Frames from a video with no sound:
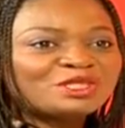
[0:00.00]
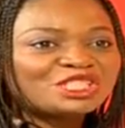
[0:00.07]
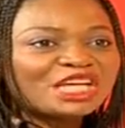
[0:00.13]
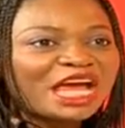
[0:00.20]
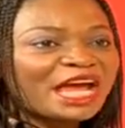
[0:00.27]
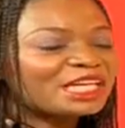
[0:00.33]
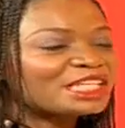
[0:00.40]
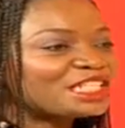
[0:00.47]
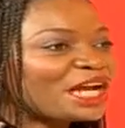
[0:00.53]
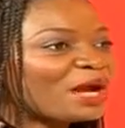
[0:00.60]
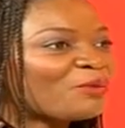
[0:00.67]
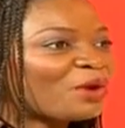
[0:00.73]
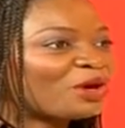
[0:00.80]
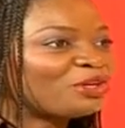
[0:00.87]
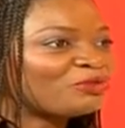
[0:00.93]

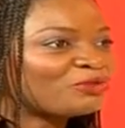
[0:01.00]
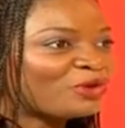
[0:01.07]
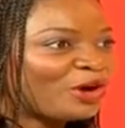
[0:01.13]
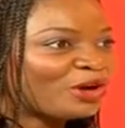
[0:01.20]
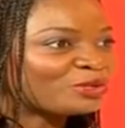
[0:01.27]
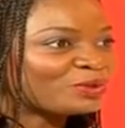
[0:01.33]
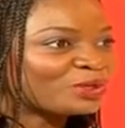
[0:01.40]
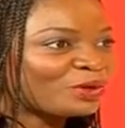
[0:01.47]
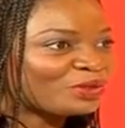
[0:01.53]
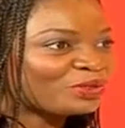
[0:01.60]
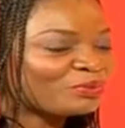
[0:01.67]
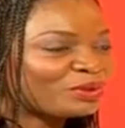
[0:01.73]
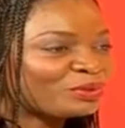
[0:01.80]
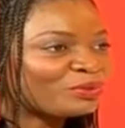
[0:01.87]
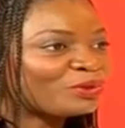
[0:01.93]
share what you've got with
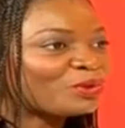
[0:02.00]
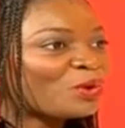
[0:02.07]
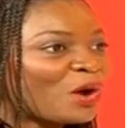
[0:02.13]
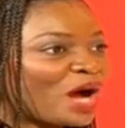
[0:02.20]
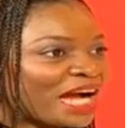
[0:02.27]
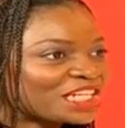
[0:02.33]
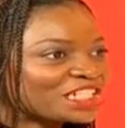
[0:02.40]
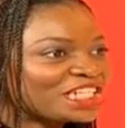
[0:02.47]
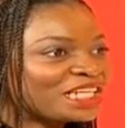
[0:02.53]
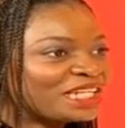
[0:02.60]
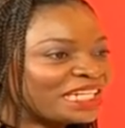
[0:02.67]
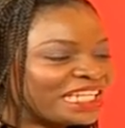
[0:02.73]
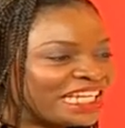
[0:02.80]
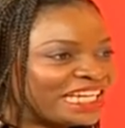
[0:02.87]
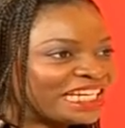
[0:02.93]
other people who are actually
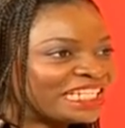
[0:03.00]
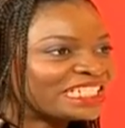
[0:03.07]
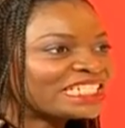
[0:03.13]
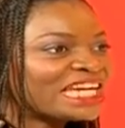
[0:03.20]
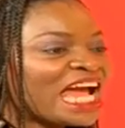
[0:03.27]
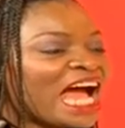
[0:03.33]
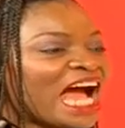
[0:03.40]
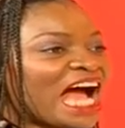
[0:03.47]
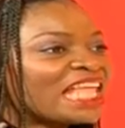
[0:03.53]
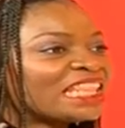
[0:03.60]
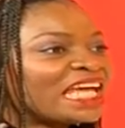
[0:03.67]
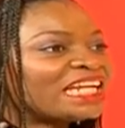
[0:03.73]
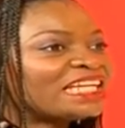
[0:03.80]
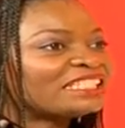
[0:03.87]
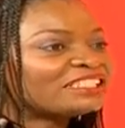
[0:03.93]
in need.
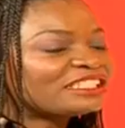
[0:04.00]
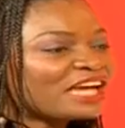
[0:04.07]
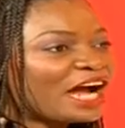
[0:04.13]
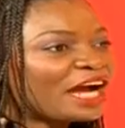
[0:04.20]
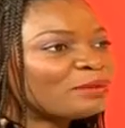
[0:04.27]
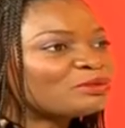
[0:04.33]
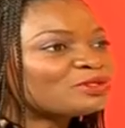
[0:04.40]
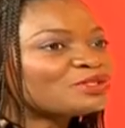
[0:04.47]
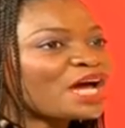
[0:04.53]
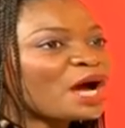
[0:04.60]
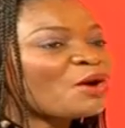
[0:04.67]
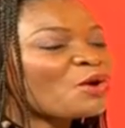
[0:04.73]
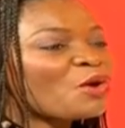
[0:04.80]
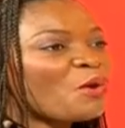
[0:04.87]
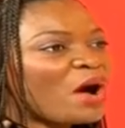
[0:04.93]
And then it's time to
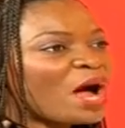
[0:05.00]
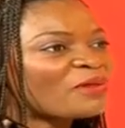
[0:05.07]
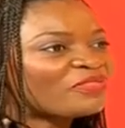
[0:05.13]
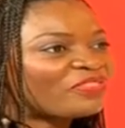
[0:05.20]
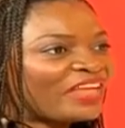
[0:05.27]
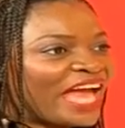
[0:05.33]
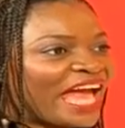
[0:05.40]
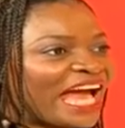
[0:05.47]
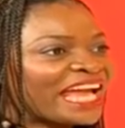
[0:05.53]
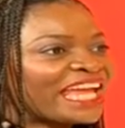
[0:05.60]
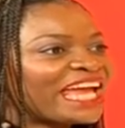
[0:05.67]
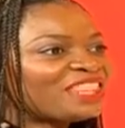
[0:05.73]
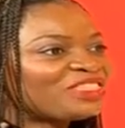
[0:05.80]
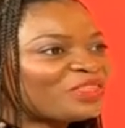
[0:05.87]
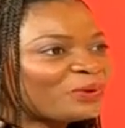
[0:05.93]
now go out there,
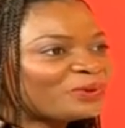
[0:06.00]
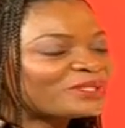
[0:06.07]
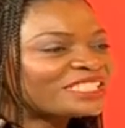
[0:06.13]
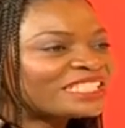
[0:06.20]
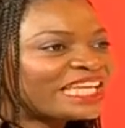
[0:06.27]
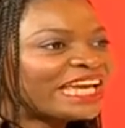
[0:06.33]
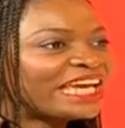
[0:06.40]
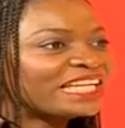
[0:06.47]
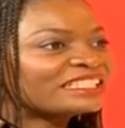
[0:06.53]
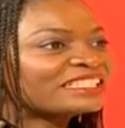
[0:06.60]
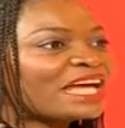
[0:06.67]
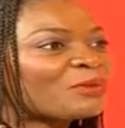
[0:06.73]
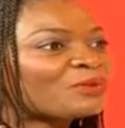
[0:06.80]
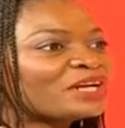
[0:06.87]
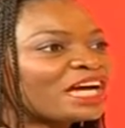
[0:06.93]
get those things
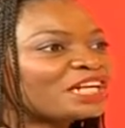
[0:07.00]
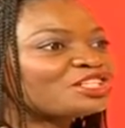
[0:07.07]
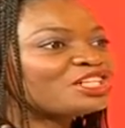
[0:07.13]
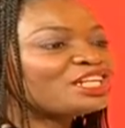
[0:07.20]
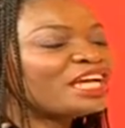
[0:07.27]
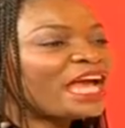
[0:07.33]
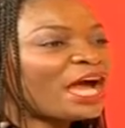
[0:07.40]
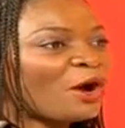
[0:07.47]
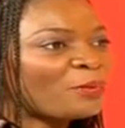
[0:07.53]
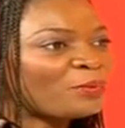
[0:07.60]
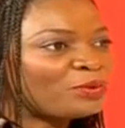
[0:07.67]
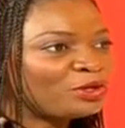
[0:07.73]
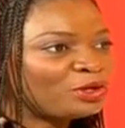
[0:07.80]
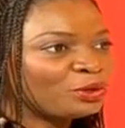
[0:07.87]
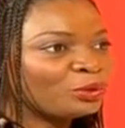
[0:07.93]
that would actually
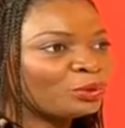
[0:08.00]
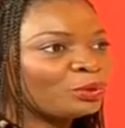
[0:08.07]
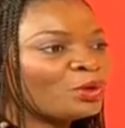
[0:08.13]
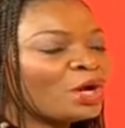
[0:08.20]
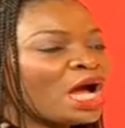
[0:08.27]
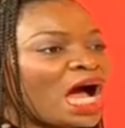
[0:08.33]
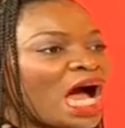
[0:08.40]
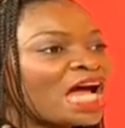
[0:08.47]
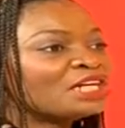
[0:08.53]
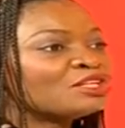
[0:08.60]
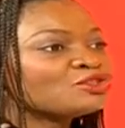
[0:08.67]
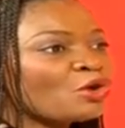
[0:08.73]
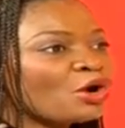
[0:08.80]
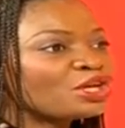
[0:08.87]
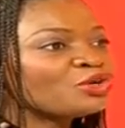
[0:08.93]
help you
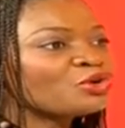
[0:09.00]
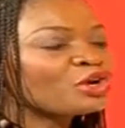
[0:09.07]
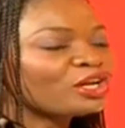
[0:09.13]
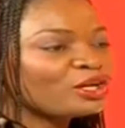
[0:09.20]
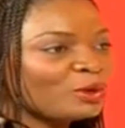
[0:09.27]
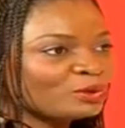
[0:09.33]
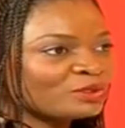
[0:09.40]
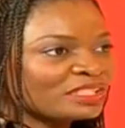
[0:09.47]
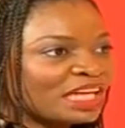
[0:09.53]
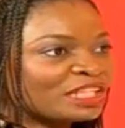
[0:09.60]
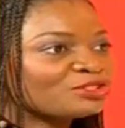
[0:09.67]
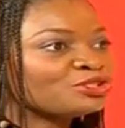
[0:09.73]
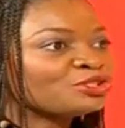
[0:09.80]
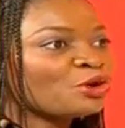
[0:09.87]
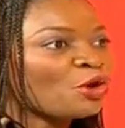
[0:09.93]
and draw you closer
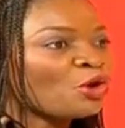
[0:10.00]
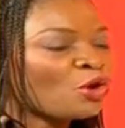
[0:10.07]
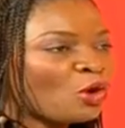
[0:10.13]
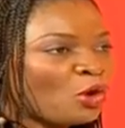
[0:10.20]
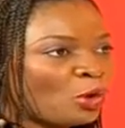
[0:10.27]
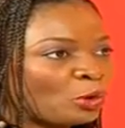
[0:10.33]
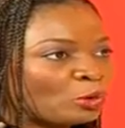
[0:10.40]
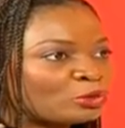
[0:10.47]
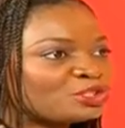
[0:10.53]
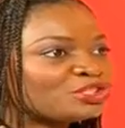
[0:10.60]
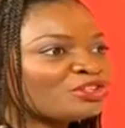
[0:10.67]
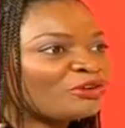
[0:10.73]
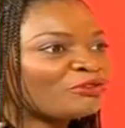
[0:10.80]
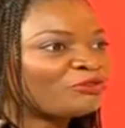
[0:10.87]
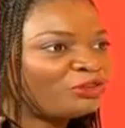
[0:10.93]
to your goal,
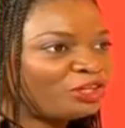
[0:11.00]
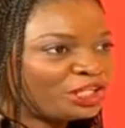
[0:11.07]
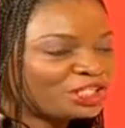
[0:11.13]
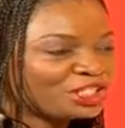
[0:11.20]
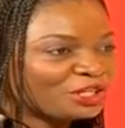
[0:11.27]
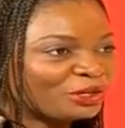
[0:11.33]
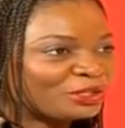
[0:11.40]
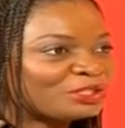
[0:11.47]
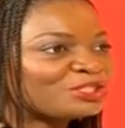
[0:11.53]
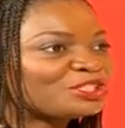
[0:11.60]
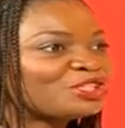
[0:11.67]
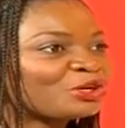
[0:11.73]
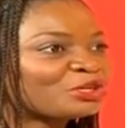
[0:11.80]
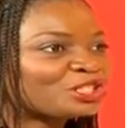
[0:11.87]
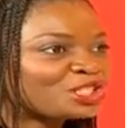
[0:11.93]
to your vision, to
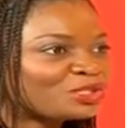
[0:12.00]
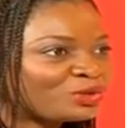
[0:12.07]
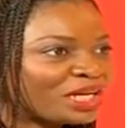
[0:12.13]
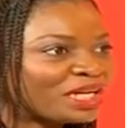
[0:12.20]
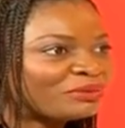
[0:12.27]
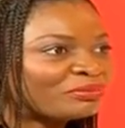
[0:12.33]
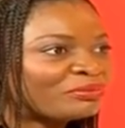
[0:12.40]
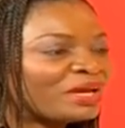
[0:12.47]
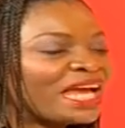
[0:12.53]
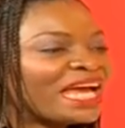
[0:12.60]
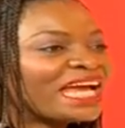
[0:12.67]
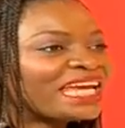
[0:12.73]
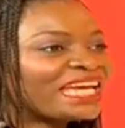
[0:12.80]
your dream.